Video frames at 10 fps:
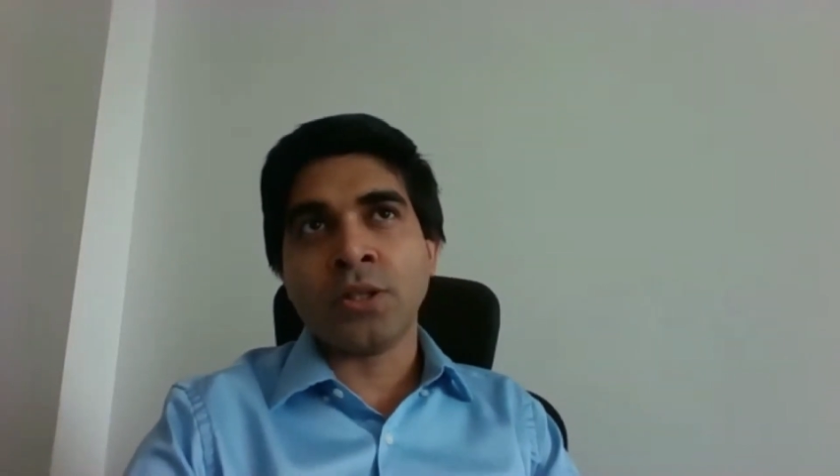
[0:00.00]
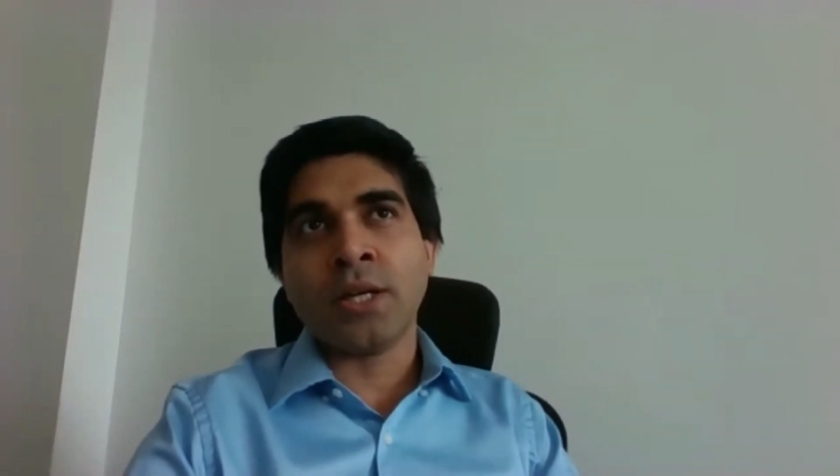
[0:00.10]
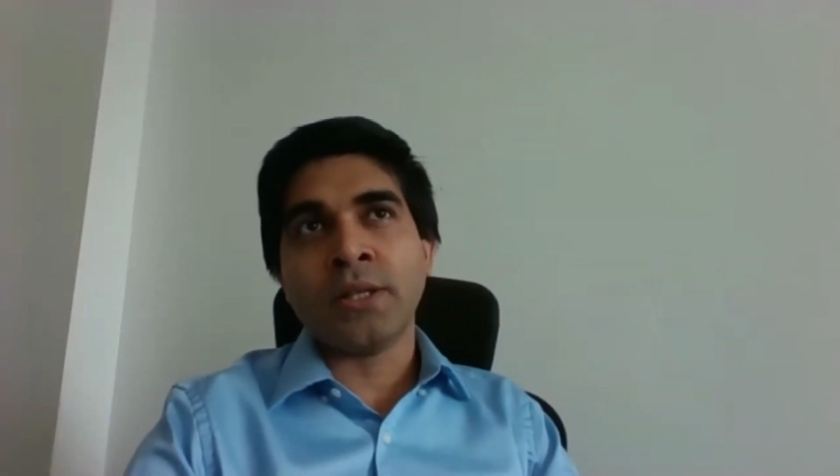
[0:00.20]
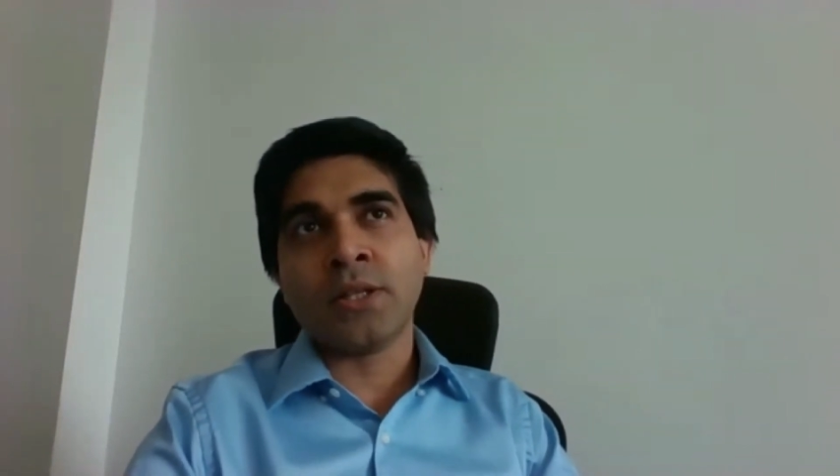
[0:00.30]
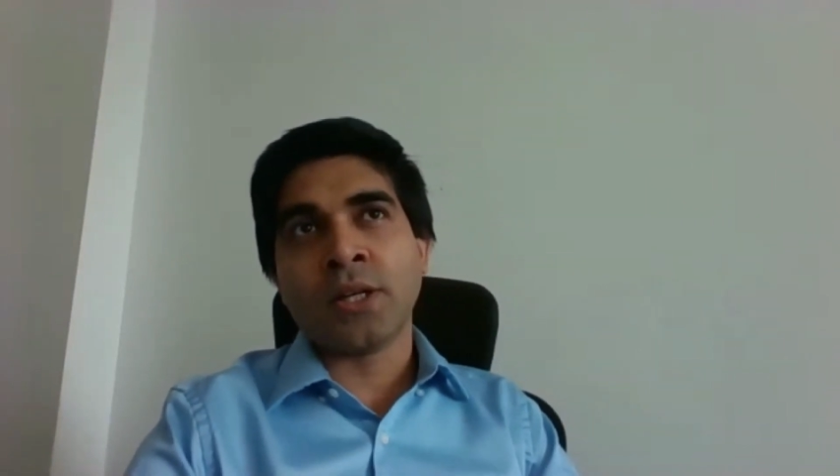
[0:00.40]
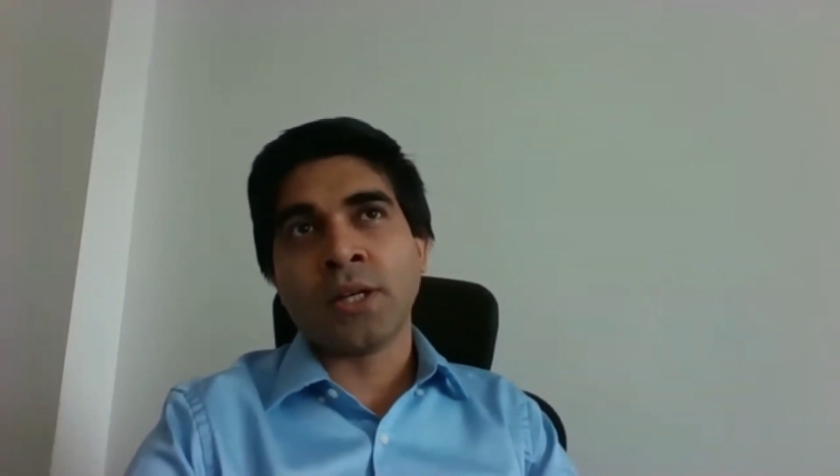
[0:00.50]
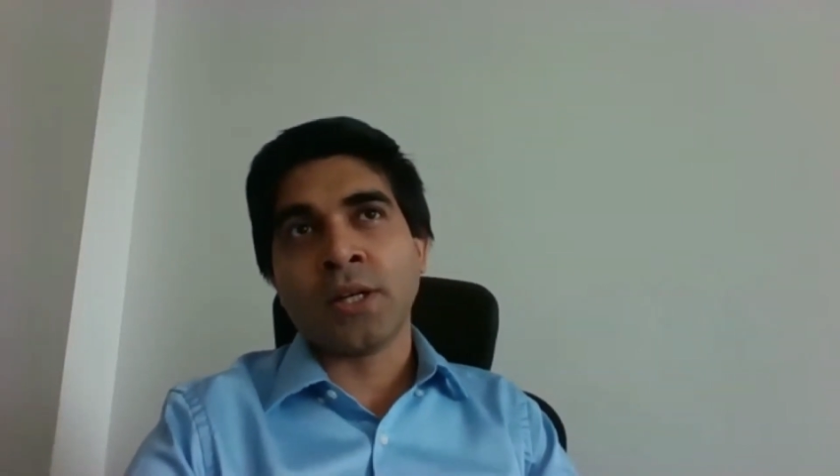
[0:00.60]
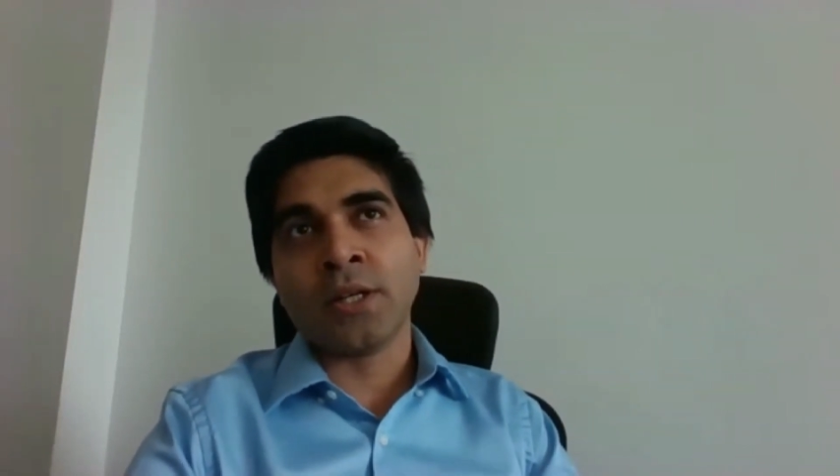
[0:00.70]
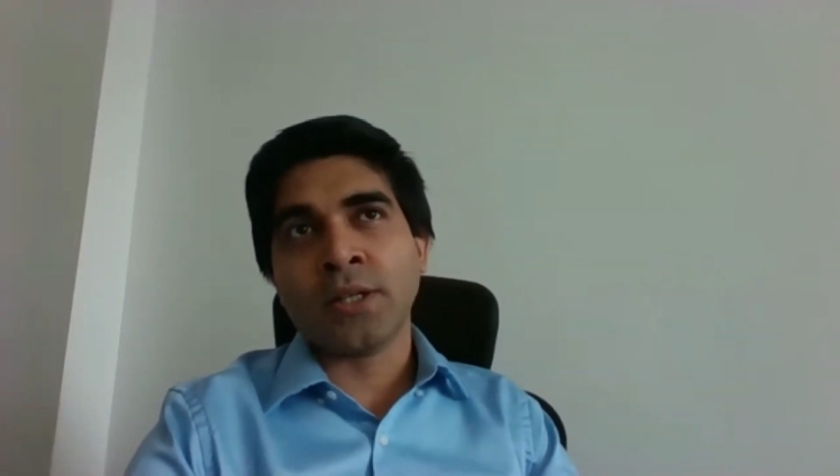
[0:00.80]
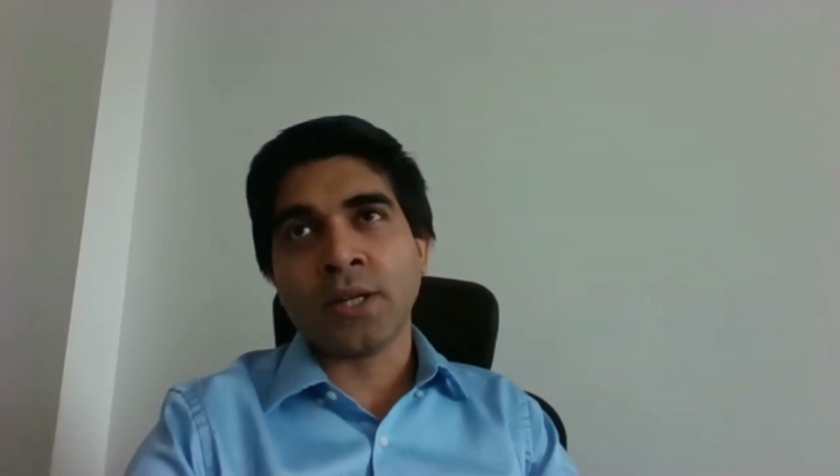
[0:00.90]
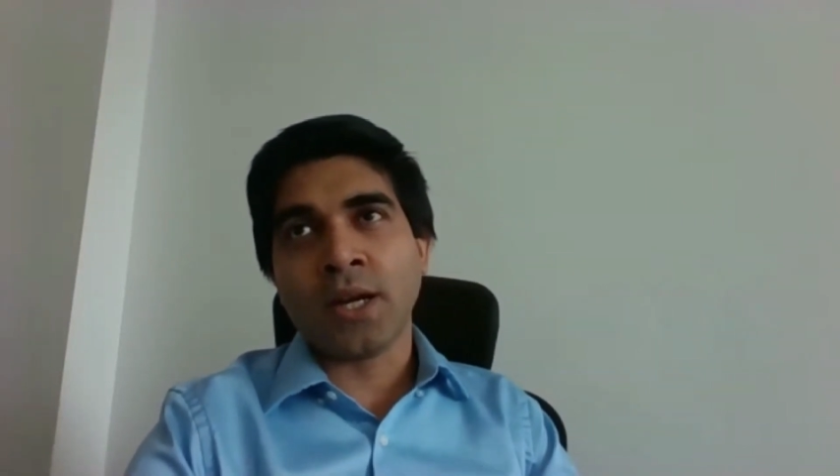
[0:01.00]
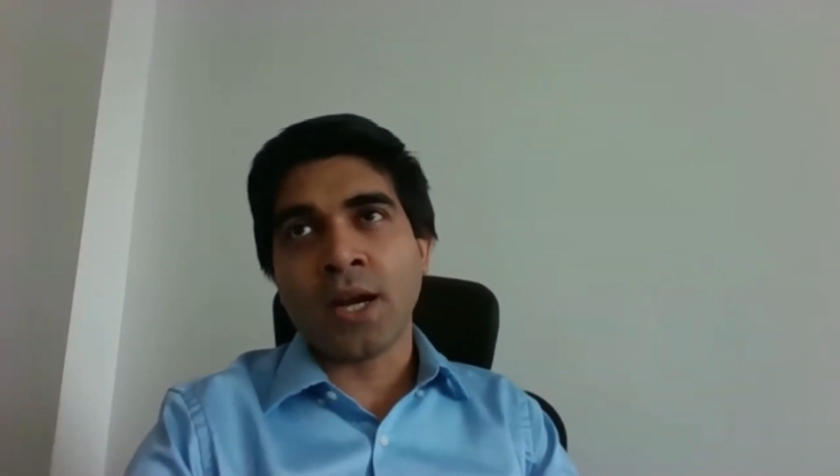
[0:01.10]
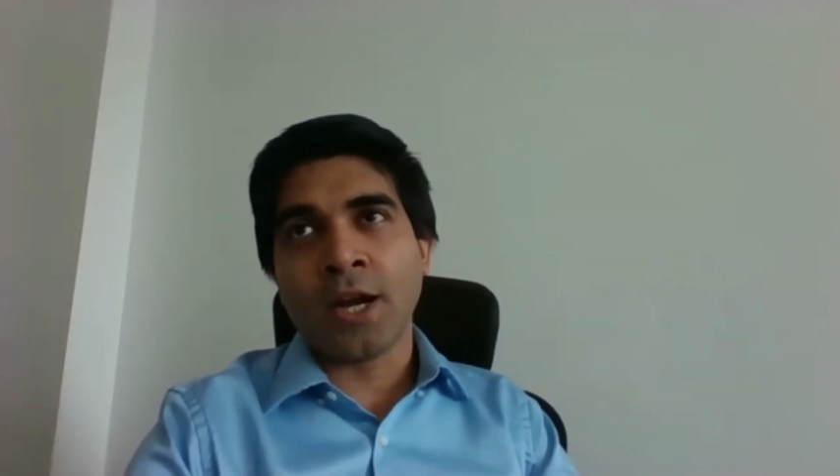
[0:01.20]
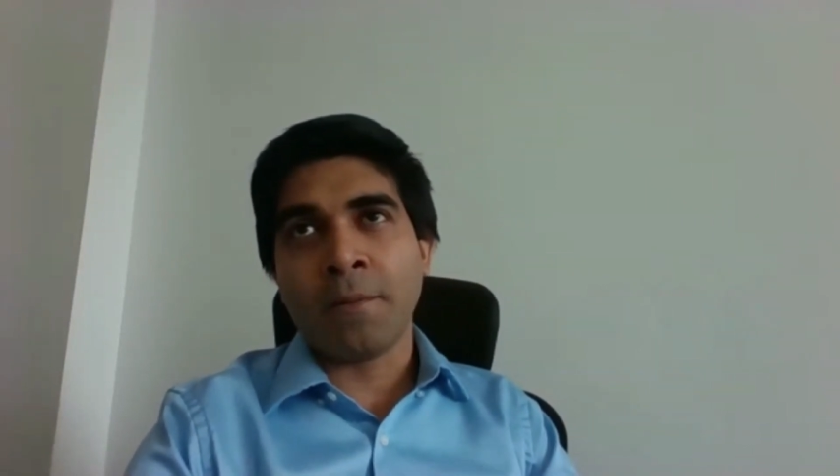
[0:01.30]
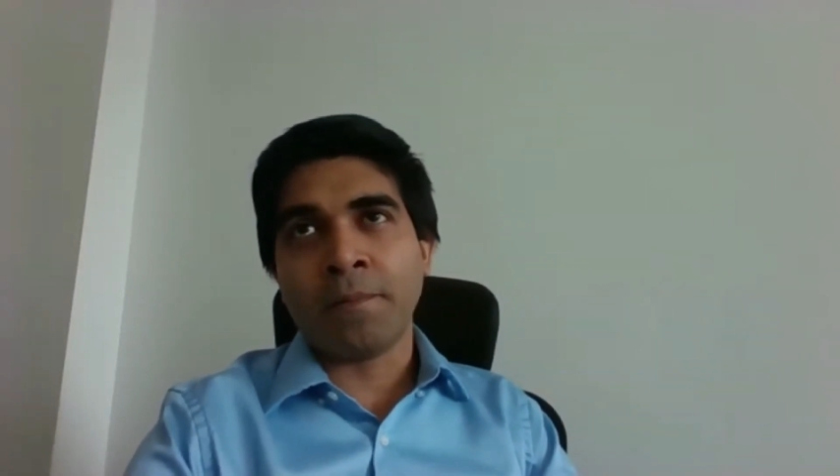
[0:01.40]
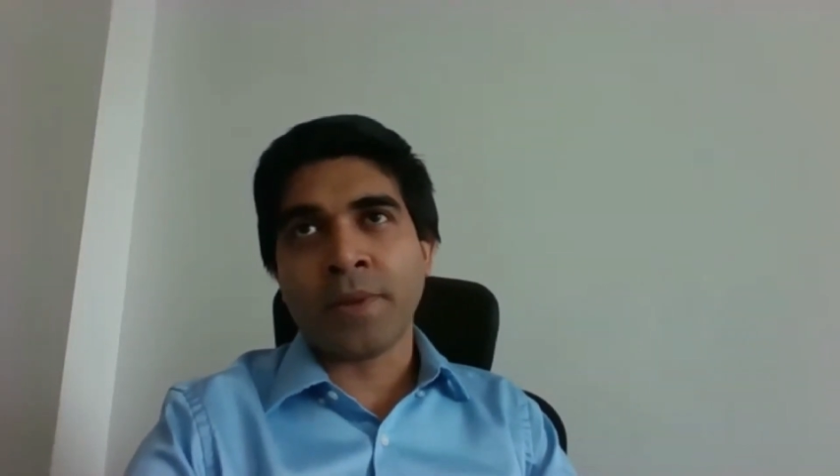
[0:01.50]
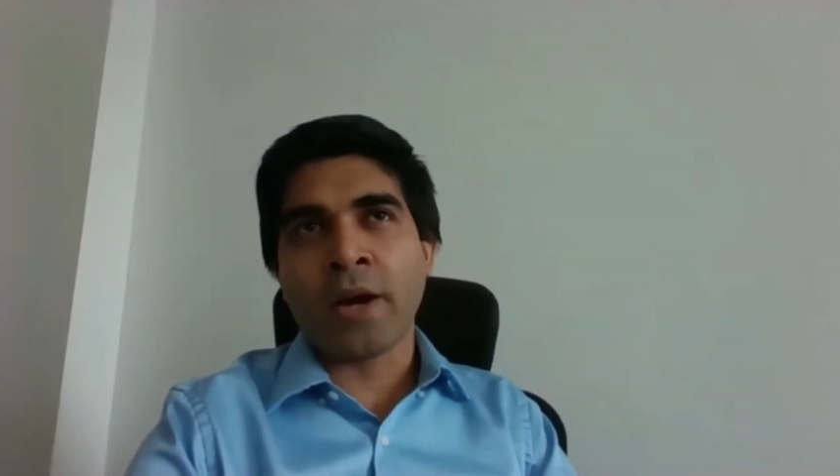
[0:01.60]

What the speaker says: And third, how